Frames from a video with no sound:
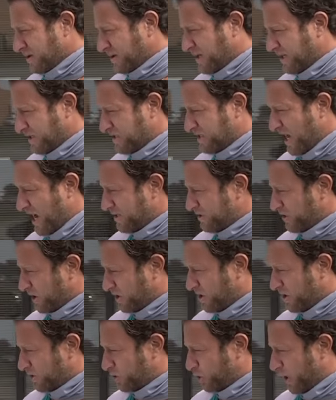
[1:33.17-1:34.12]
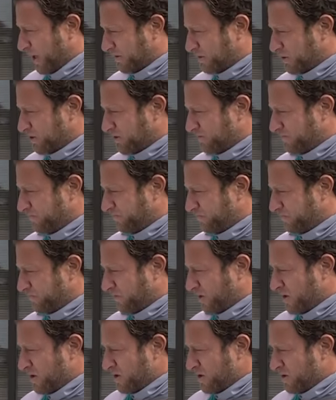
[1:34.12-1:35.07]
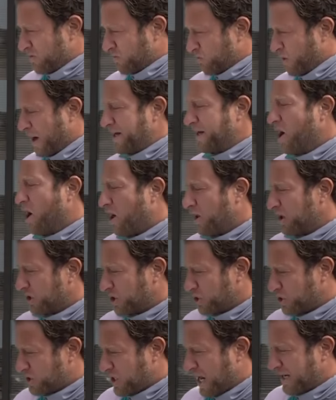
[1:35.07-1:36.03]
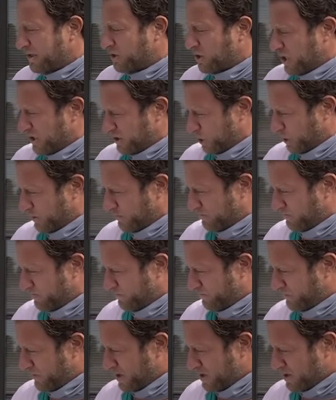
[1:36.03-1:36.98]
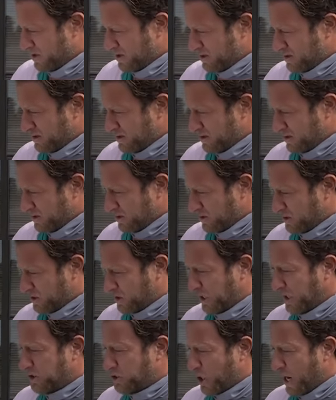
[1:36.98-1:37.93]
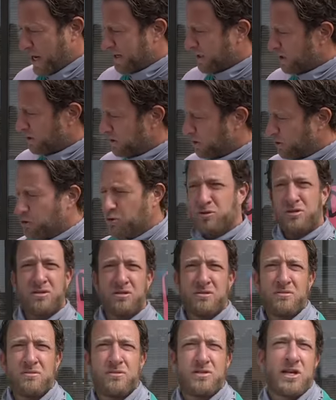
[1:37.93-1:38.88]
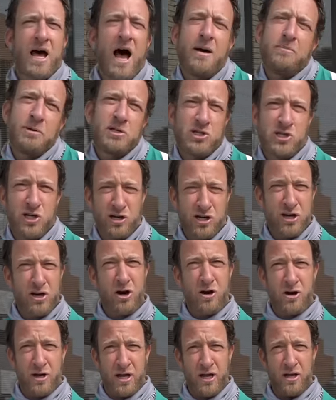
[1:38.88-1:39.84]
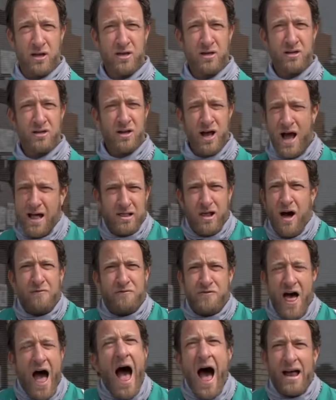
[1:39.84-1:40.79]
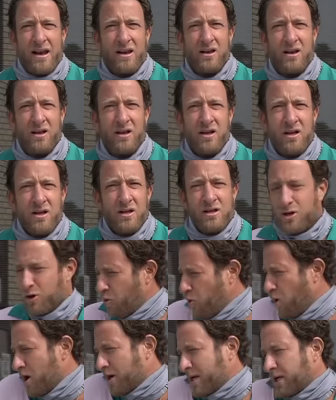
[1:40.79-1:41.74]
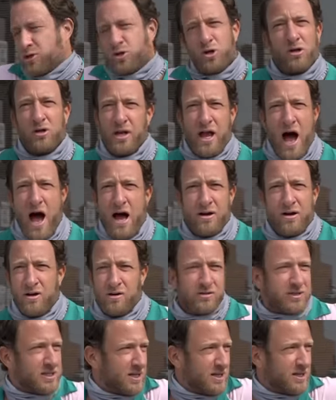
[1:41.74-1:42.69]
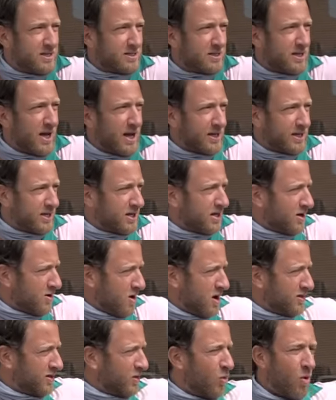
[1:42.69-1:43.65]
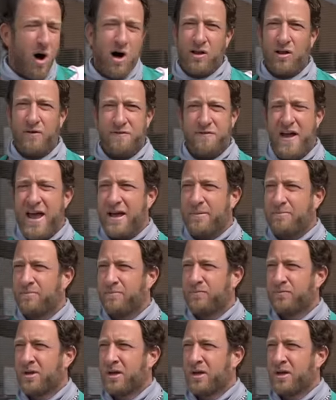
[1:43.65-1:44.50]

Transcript: Cassandra Kutras radiology technician. CJ Galouz, cybersecurity. I love that. You work at Juliano's and it's like you're on the wall of fame.